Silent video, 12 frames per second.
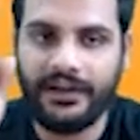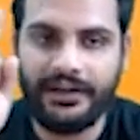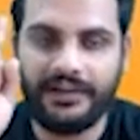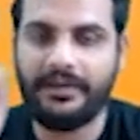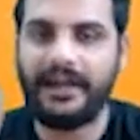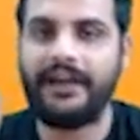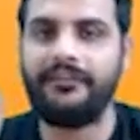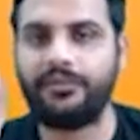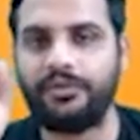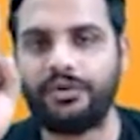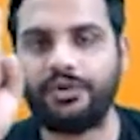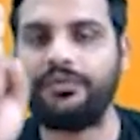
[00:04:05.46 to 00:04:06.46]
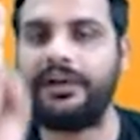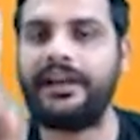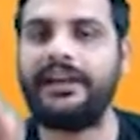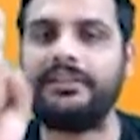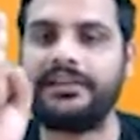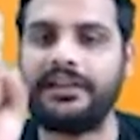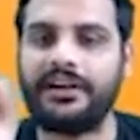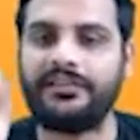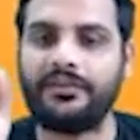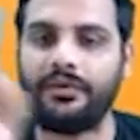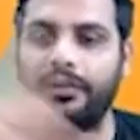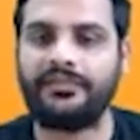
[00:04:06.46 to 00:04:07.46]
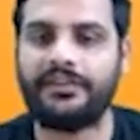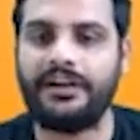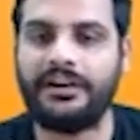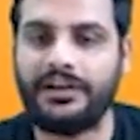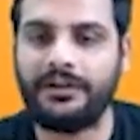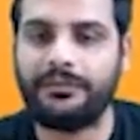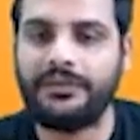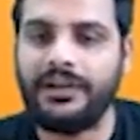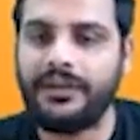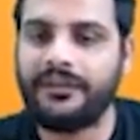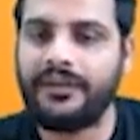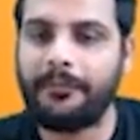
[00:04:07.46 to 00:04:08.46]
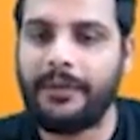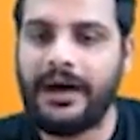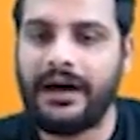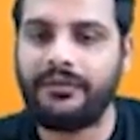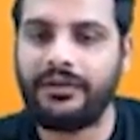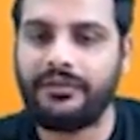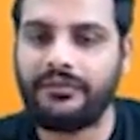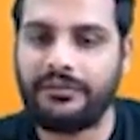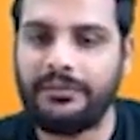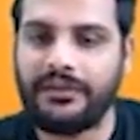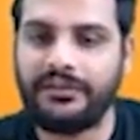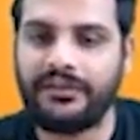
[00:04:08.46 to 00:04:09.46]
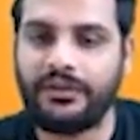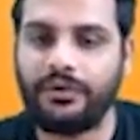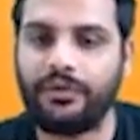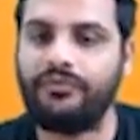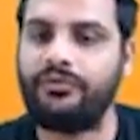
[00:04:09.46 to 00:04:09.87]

term, I have told you whenever there is a constant term, the power will be 0